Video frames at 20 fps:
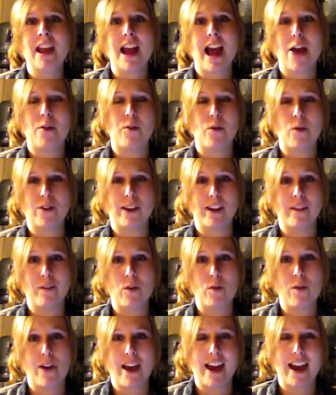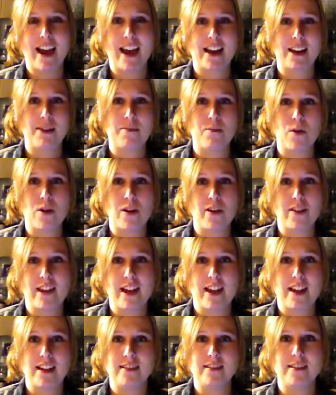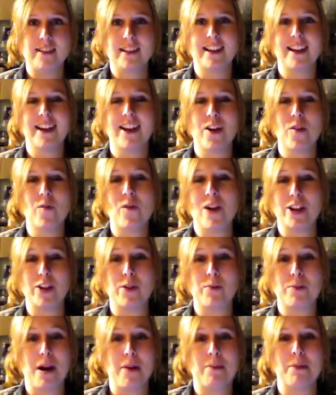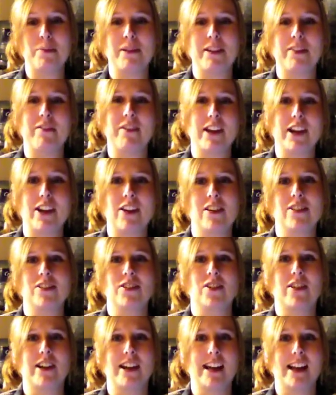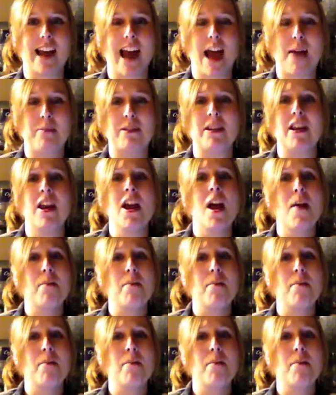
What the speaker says: I won't give away any more than what you probably figure is already going to happen.